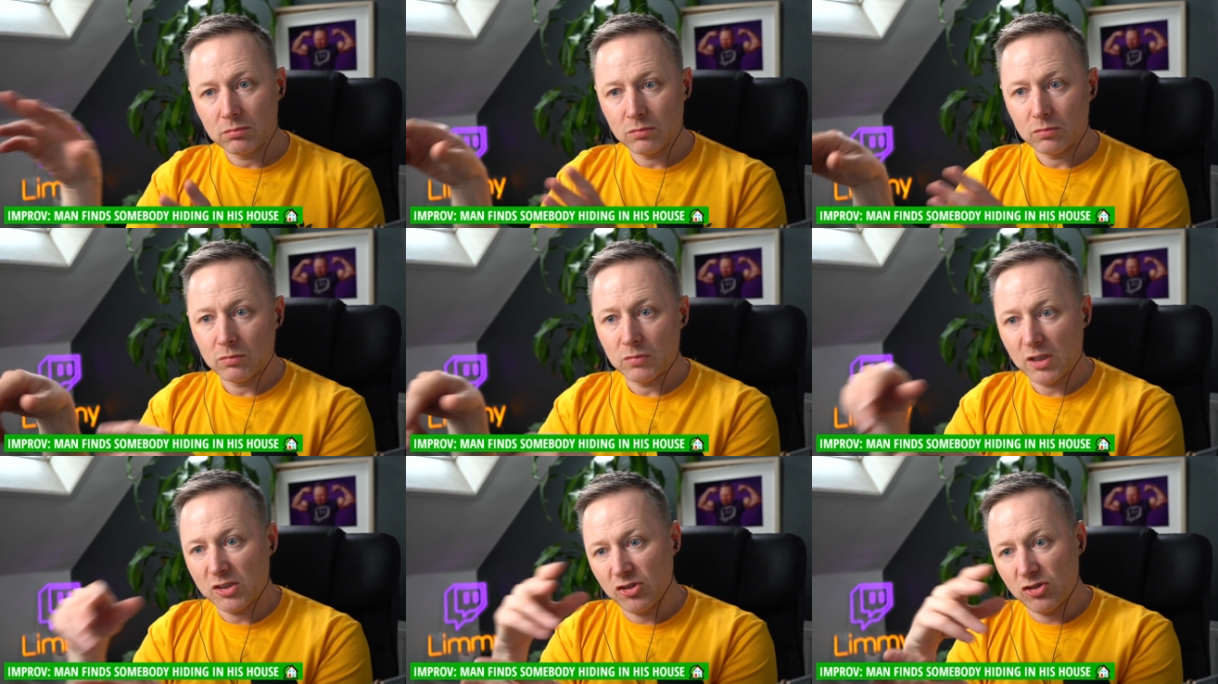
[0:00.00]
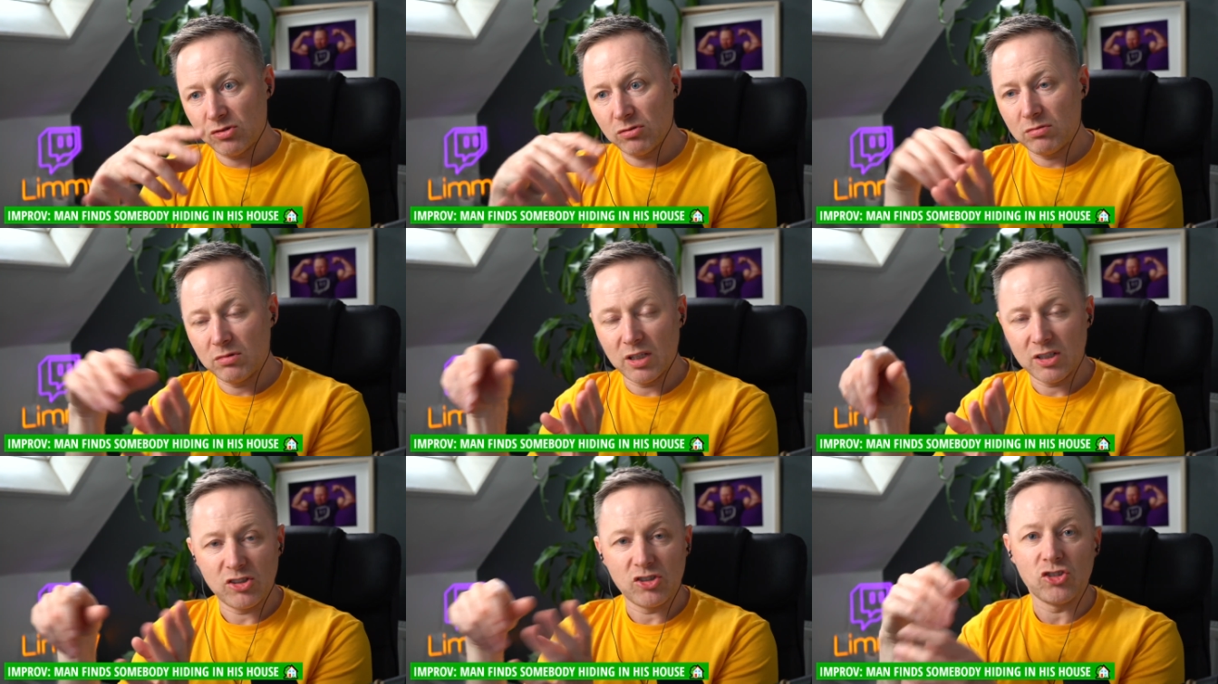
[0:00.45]
this
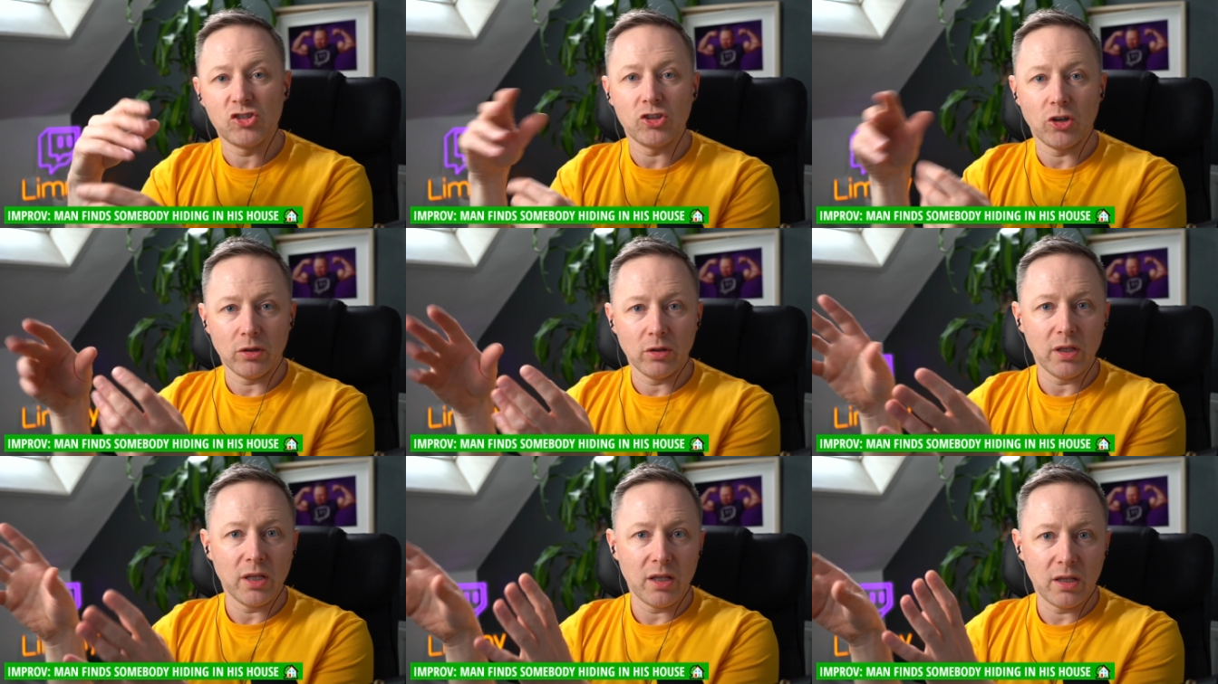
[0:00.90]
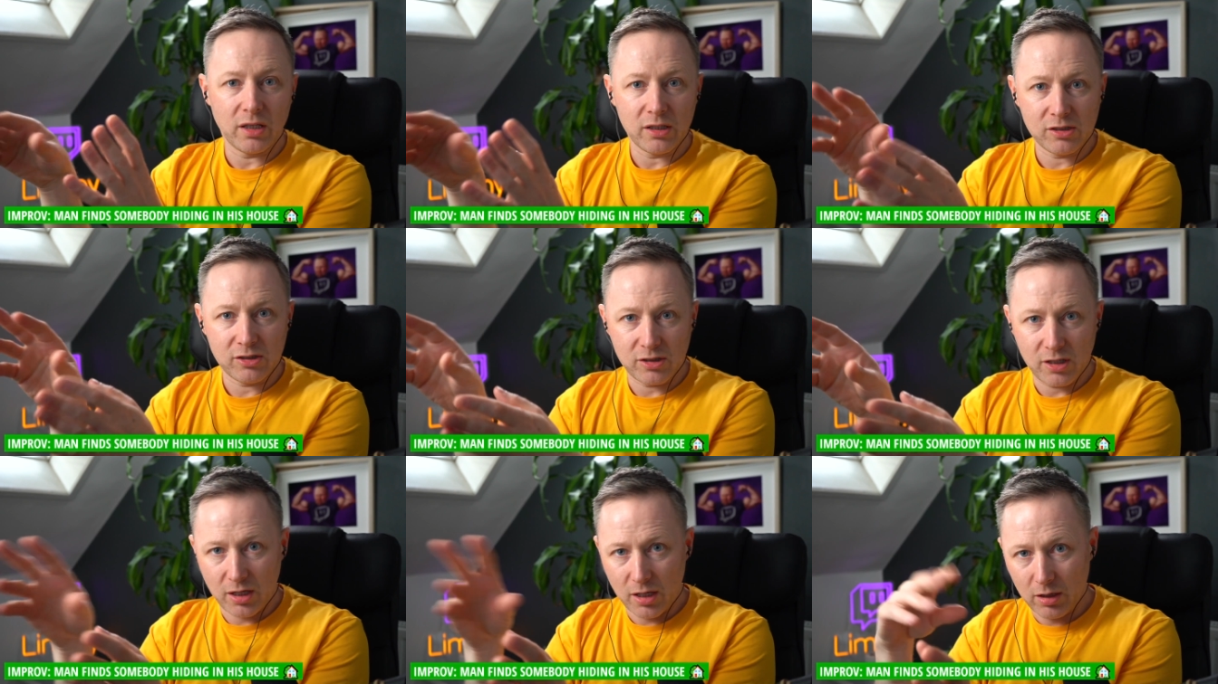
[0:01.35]
this journey,
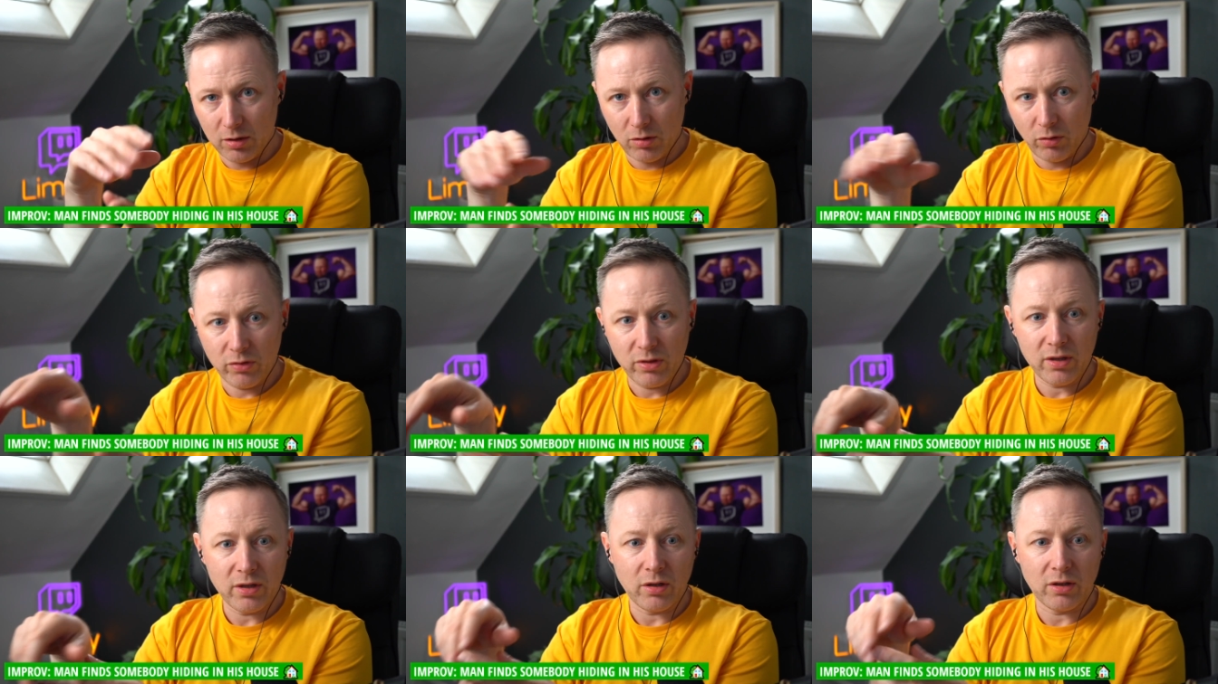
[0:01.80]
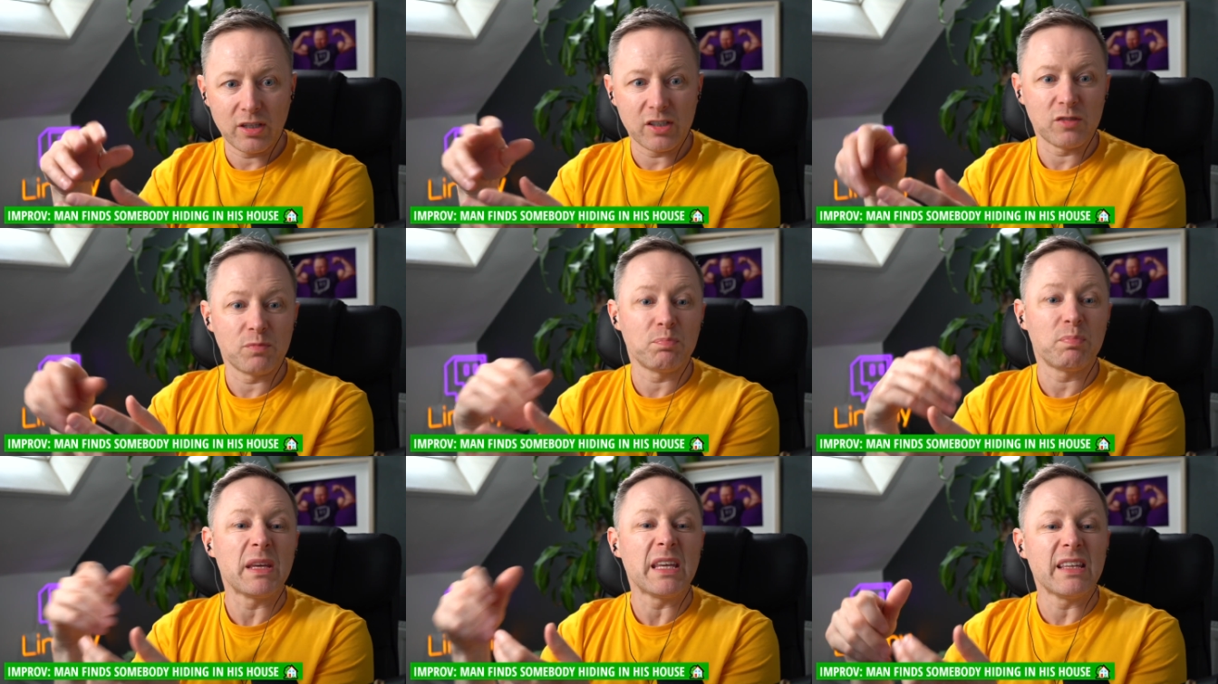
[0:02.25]
this uh, on uh, this
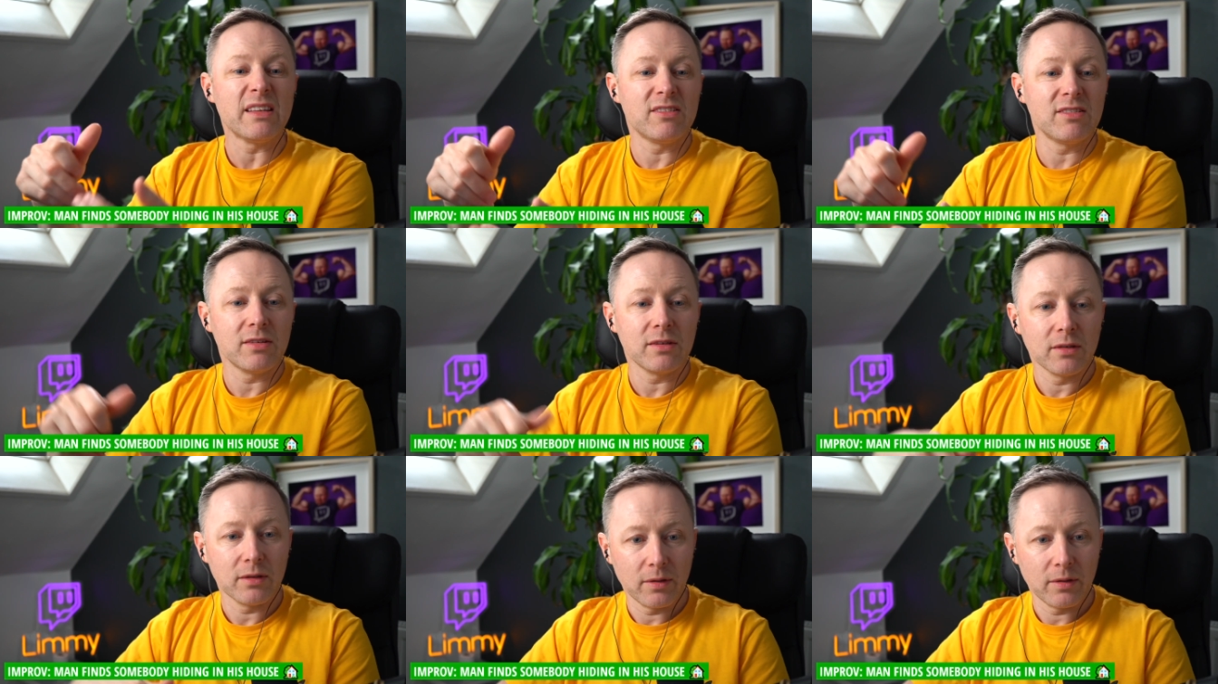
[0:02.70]
beat.